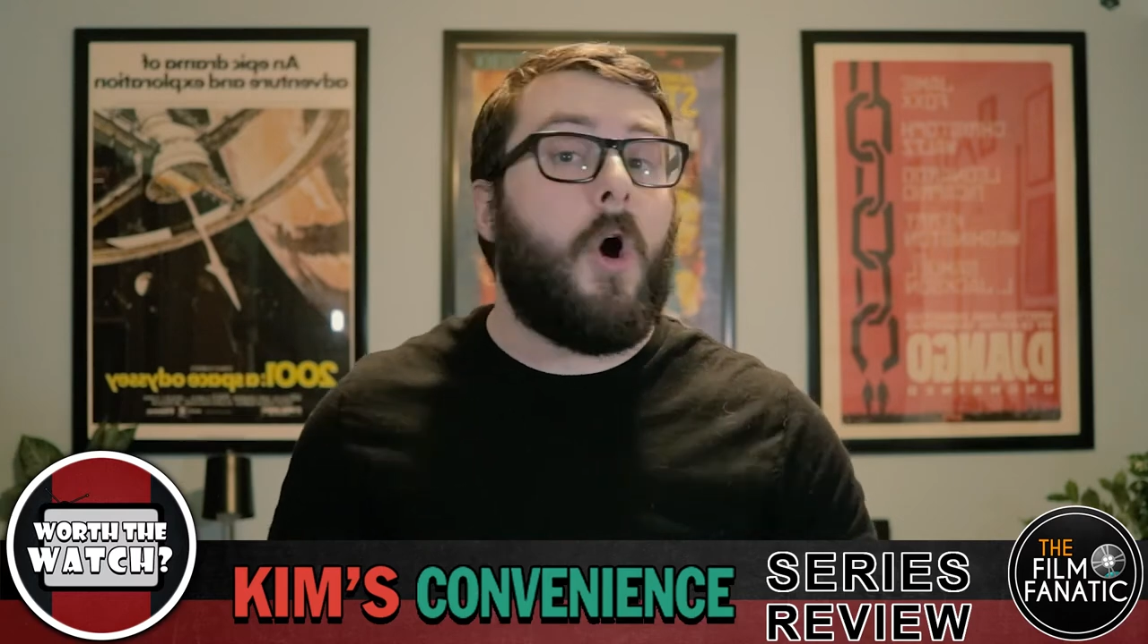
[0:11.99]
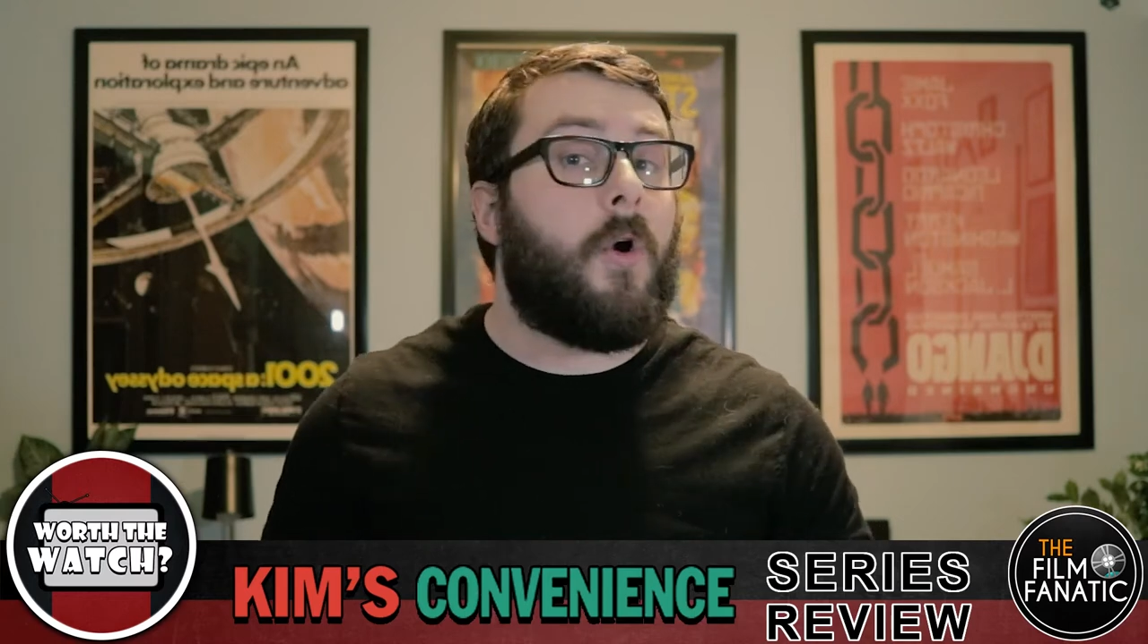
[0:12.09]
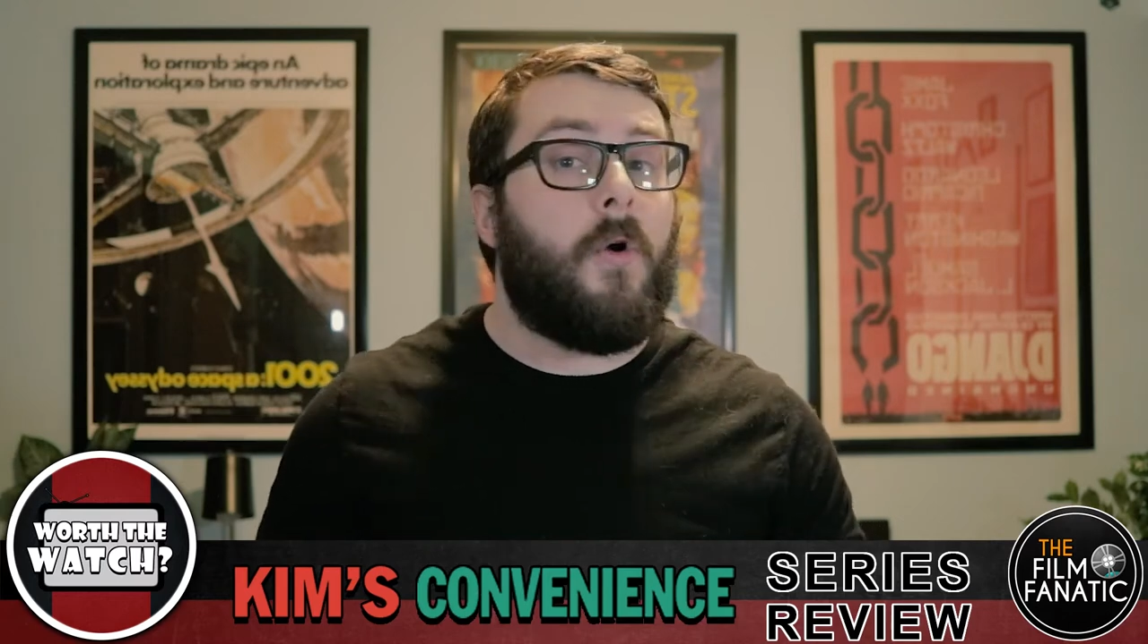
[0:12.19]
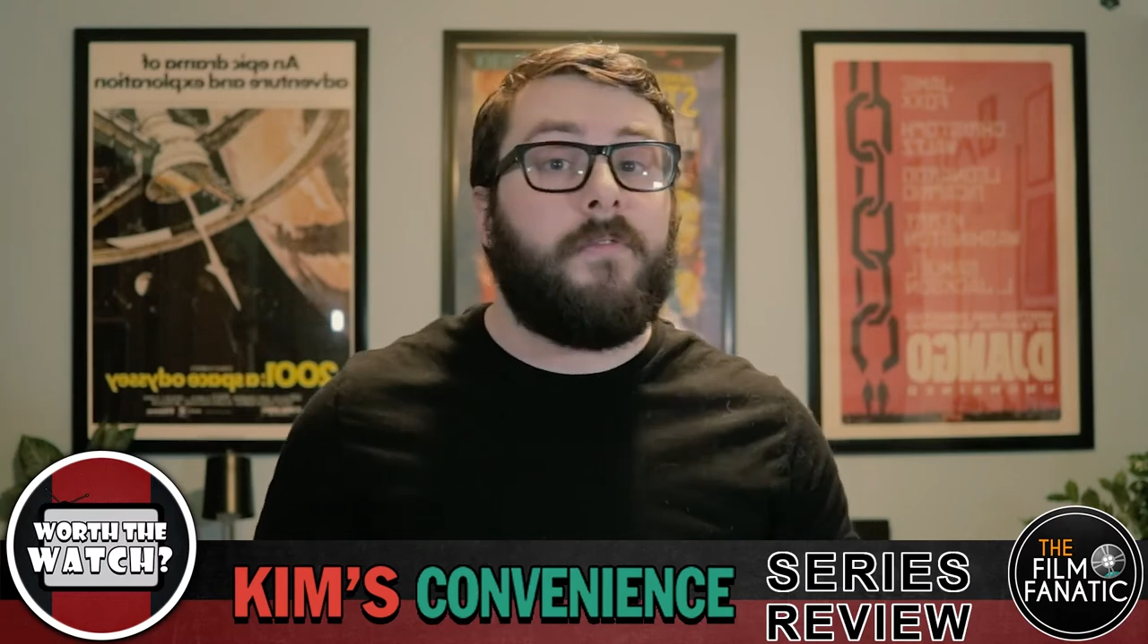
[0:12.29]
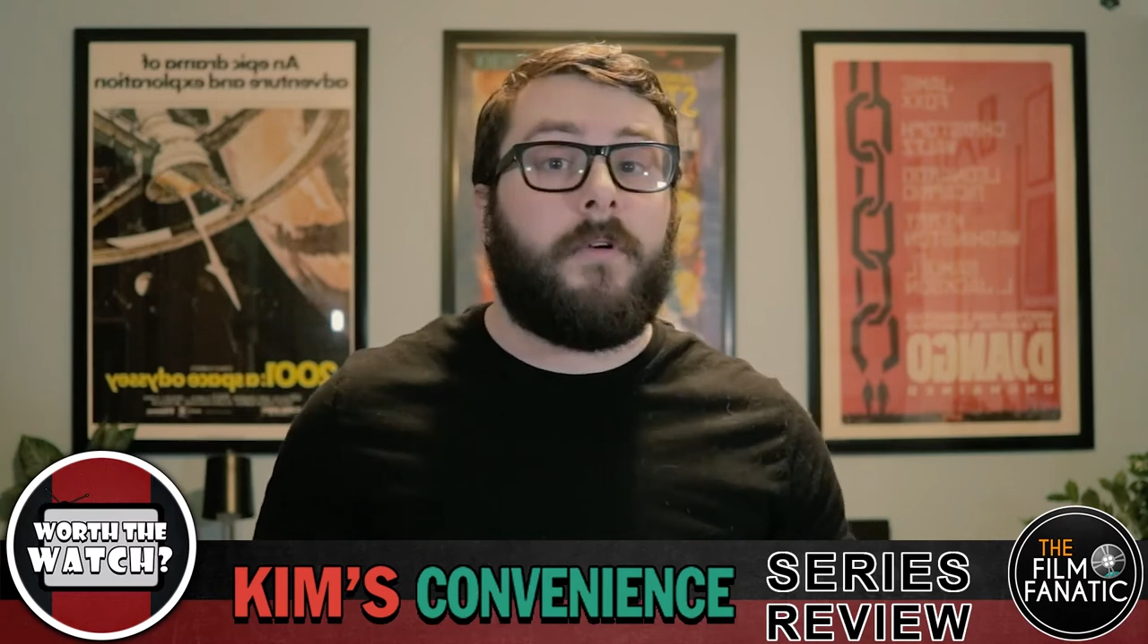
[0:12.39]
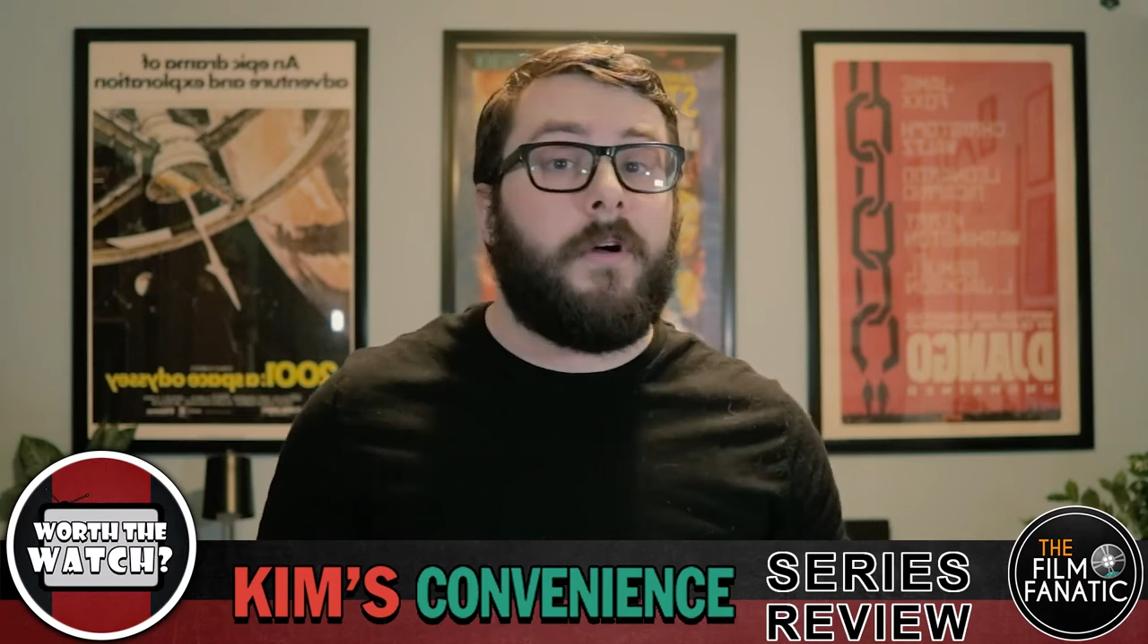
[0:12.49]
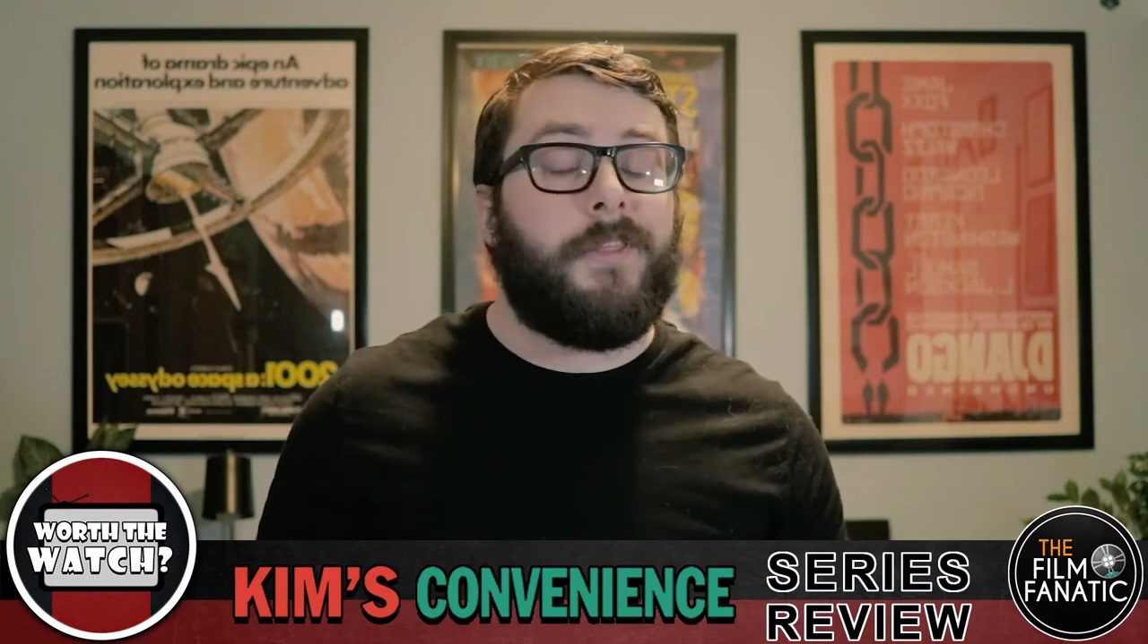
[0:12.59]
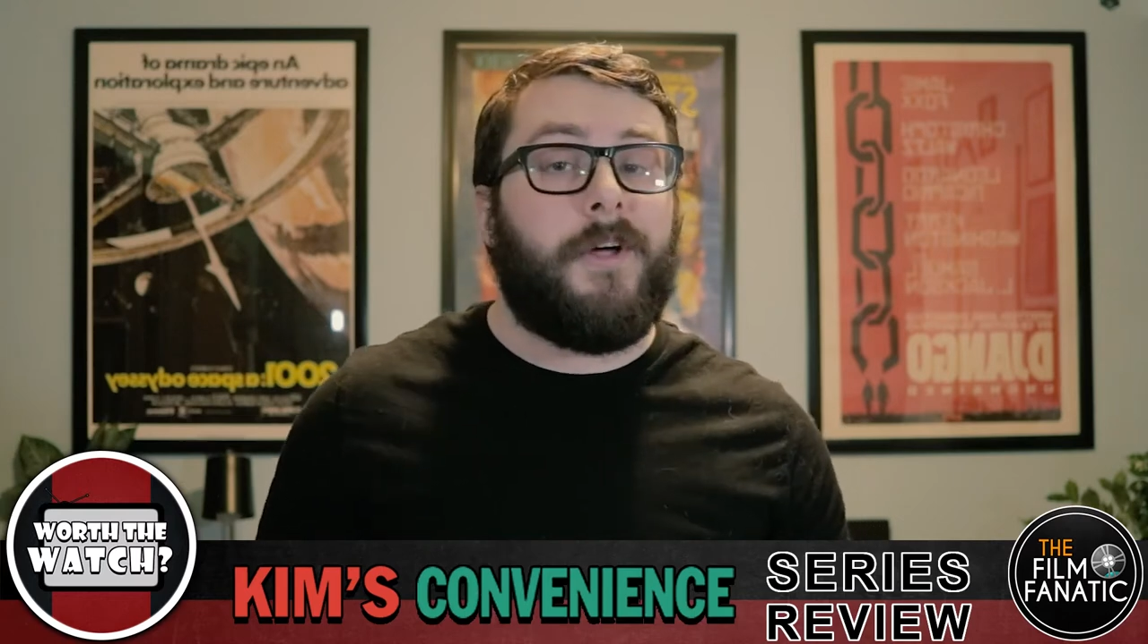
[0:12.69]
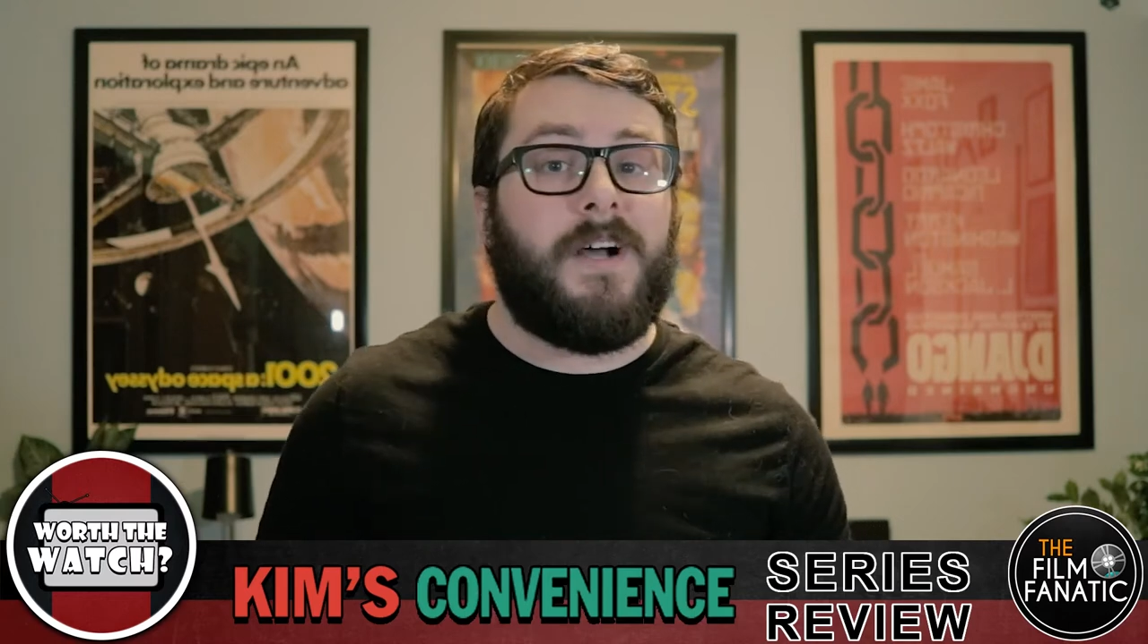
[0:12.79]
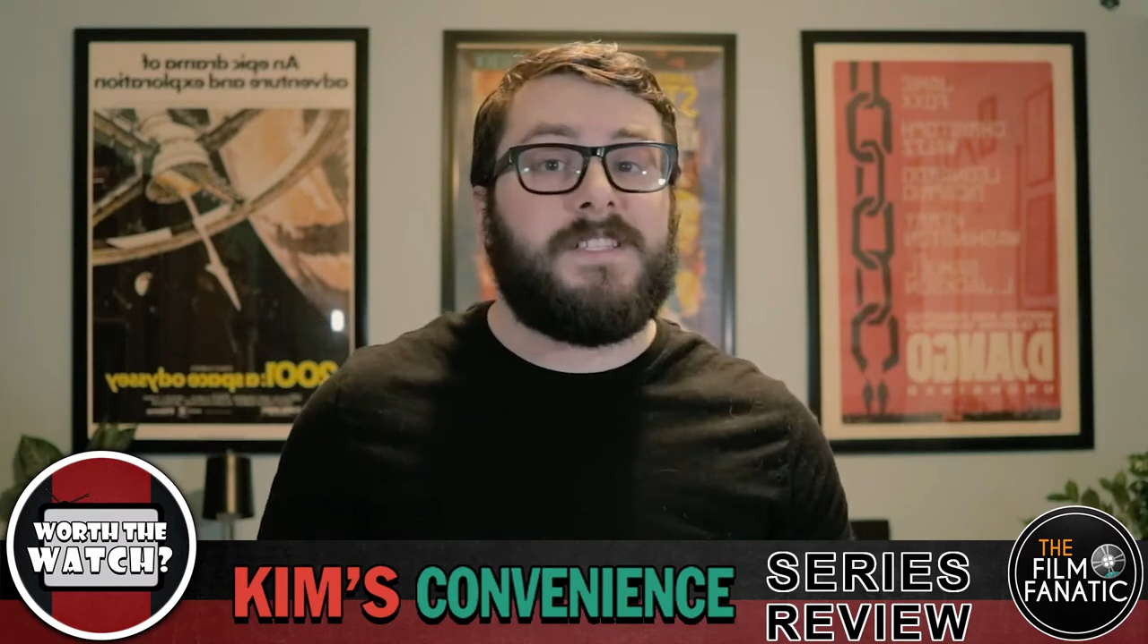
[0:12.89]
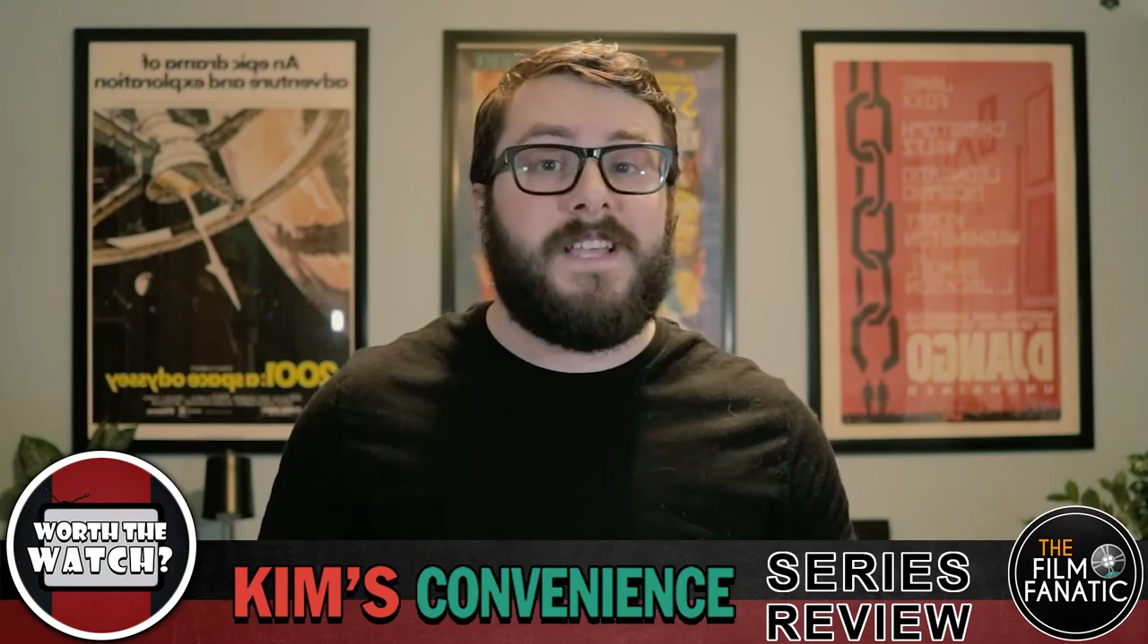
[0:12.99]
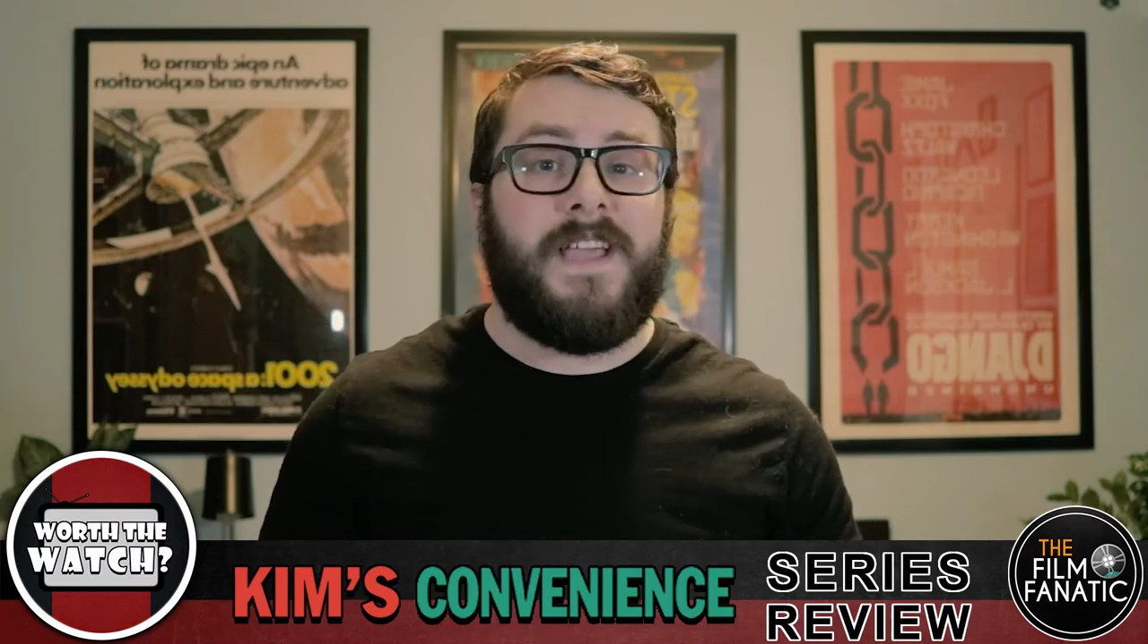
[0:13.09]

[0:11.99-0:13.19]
our overall thoughts,